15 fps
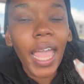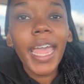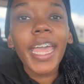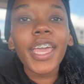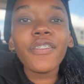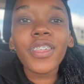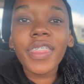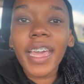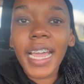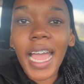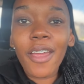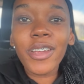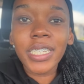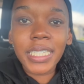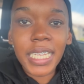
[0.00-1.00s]
even the
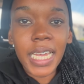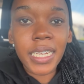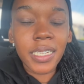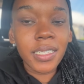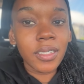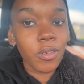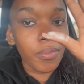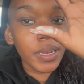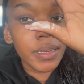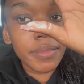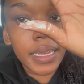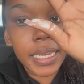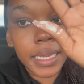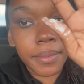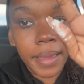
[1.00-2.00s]
current tenant, even
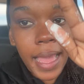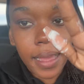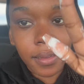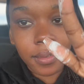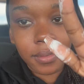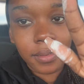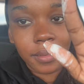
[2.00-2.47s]
the